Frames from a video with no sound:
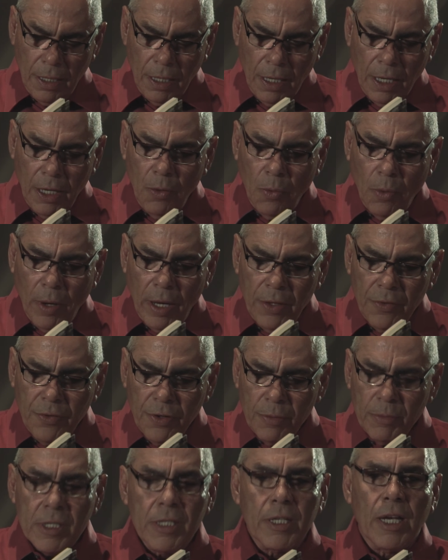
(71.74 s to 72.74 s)
He wakes
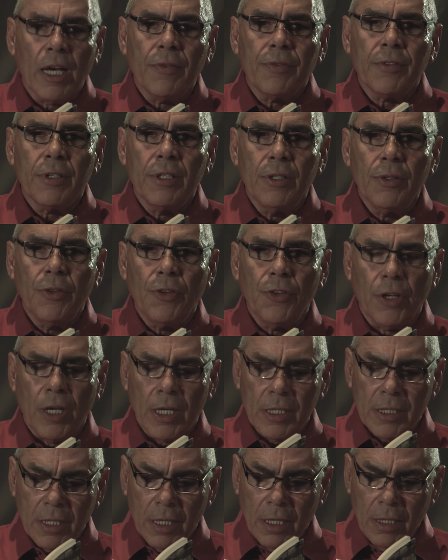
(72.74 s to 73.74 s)
from his afternoon
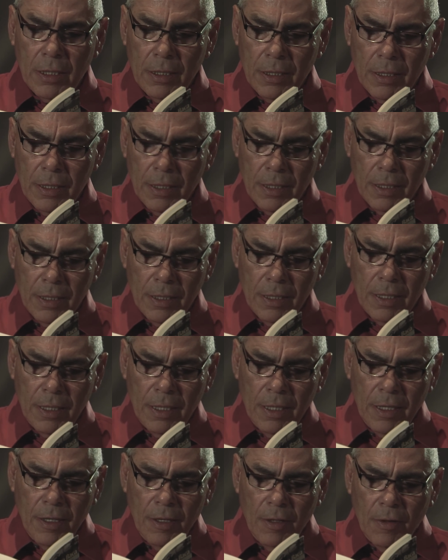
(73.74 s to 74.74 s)
siesta,
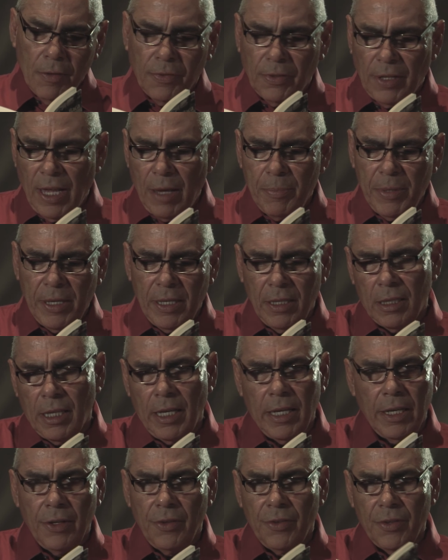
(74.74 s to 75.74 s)
flapping
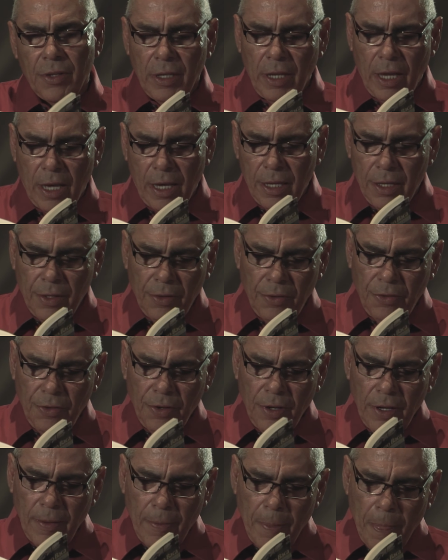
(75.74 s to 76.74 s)
legs and
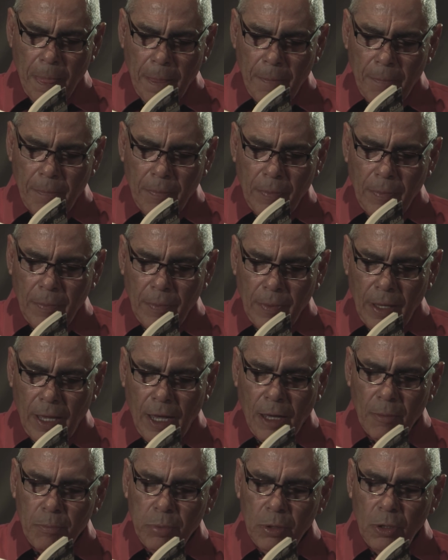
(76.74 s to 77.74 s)
hands,
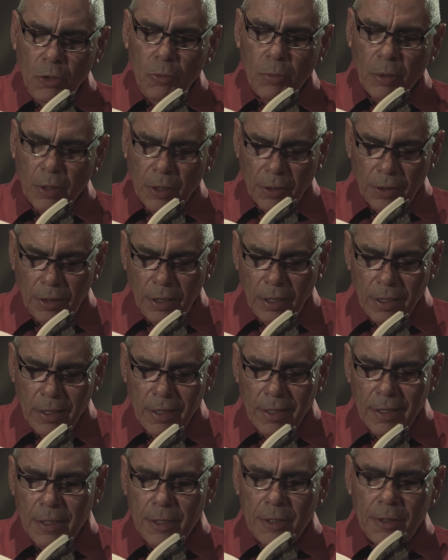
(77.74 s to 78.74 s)
a bluebird
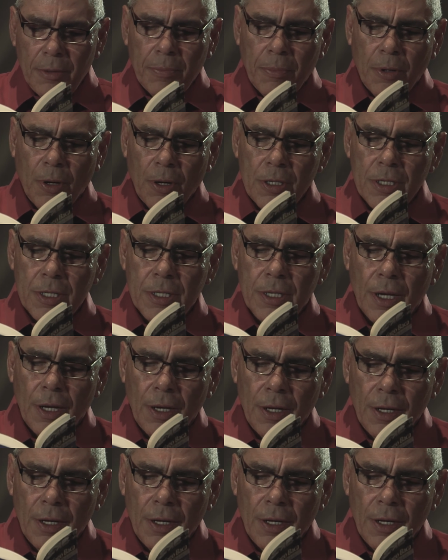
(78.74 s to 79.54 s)
perched